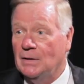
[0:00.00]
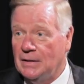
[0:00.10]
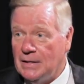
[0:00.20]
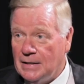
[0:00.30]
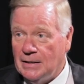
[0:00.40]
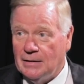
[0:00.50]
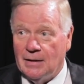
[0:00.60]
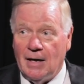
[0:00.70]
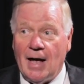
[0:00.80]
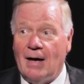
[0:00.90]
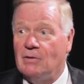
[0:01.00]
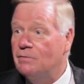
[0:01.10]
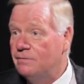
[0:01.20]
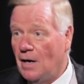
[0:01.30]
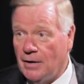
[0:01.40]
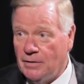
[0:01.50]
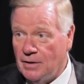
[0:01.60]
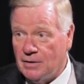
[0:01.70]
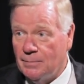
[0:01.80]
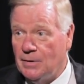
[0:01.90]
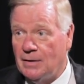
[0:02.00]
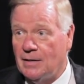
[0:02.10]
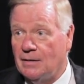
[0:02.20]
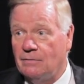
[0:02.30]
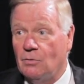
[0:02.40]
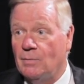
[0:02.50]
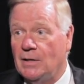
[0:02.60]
leading, having fun is a big thing for